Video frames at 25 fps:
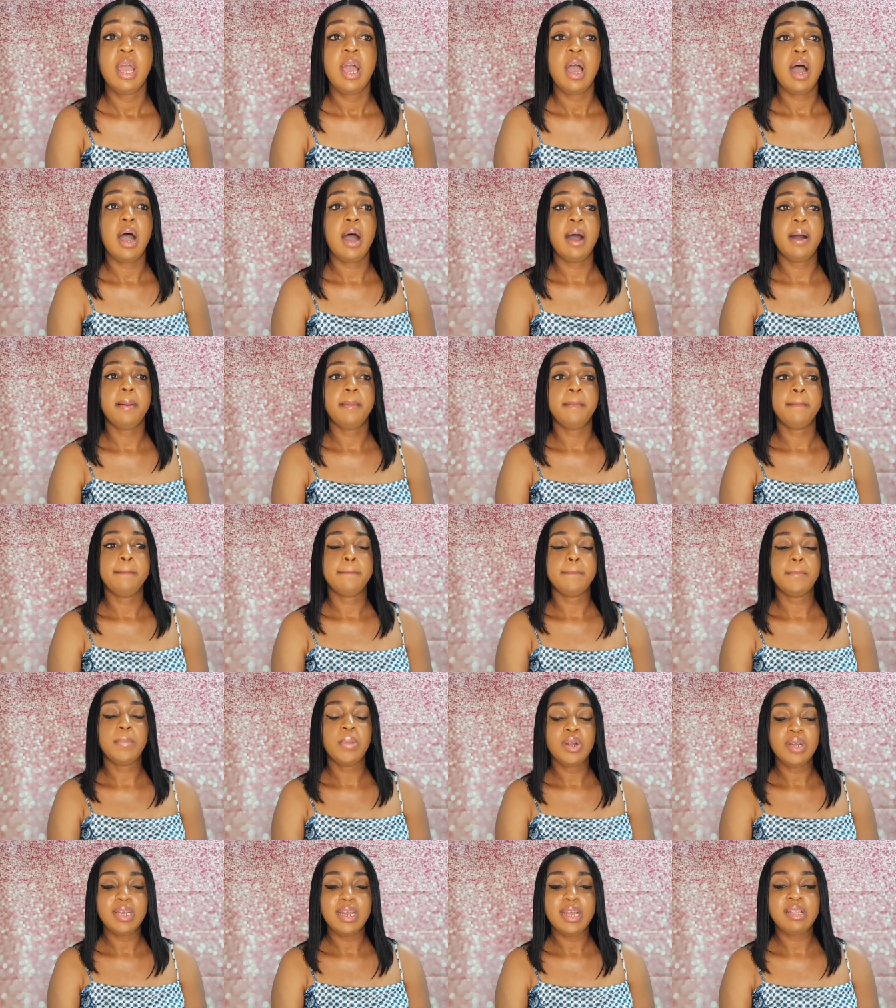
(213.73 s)
um,
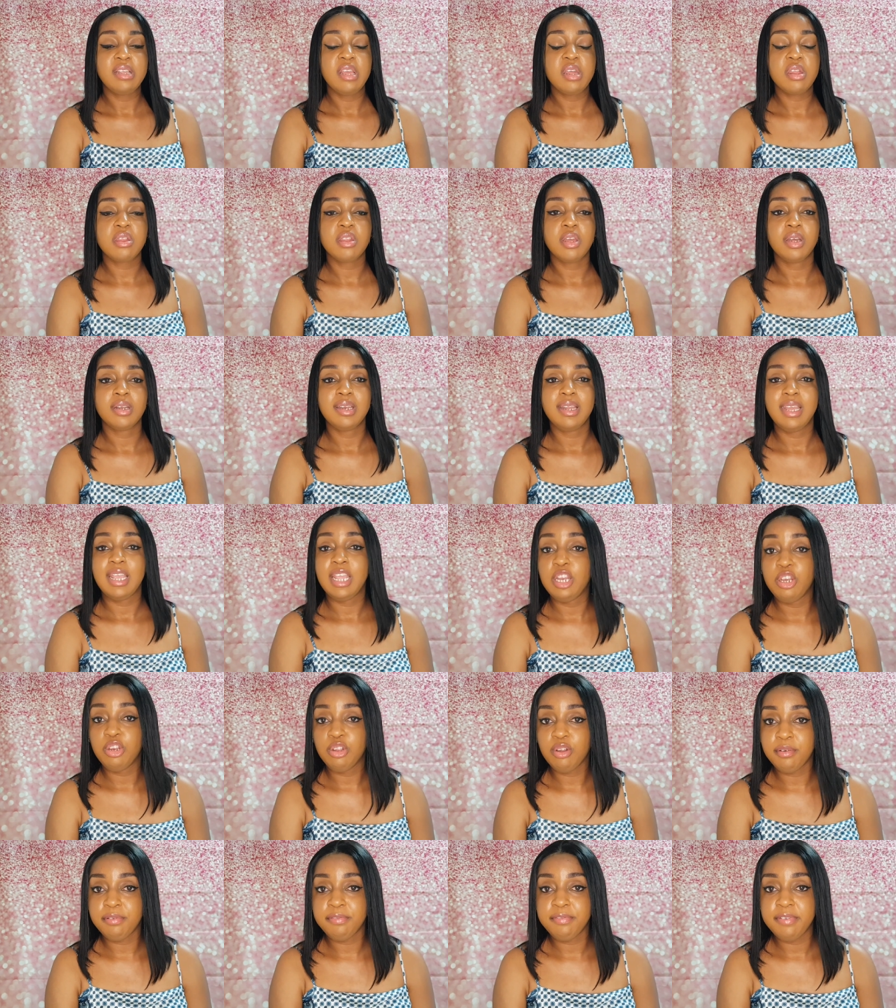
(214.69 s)
but it is not in
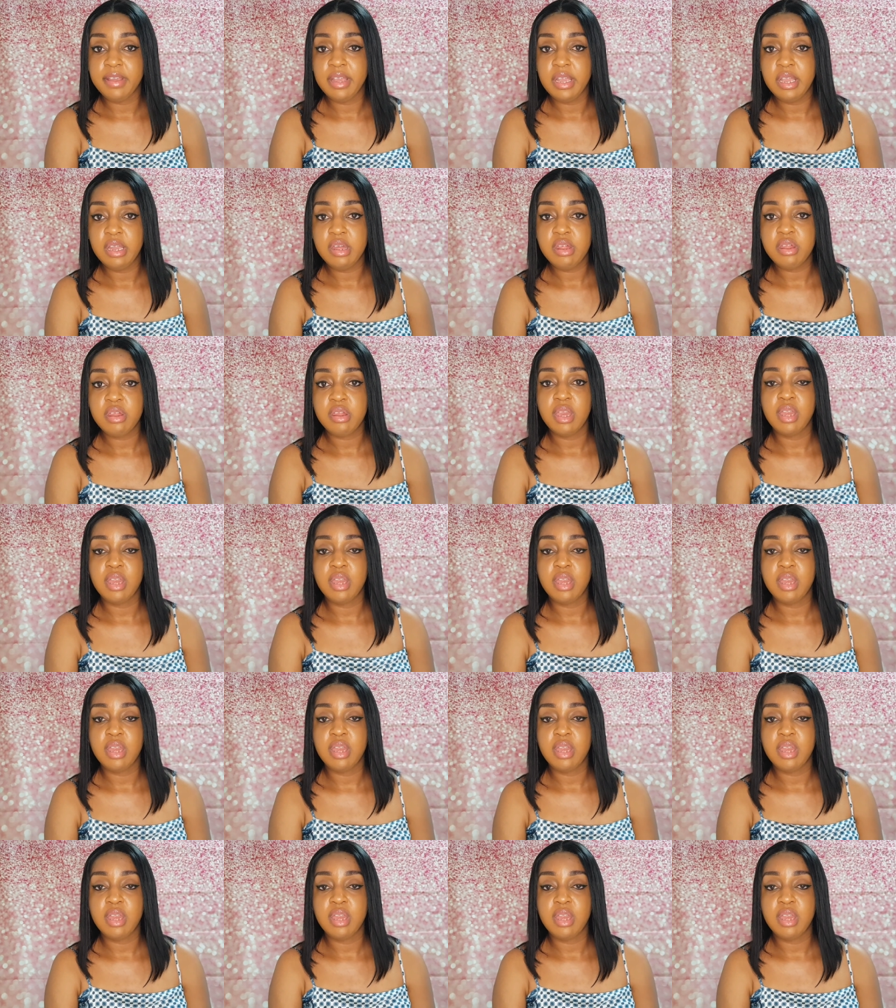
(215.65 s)
your face.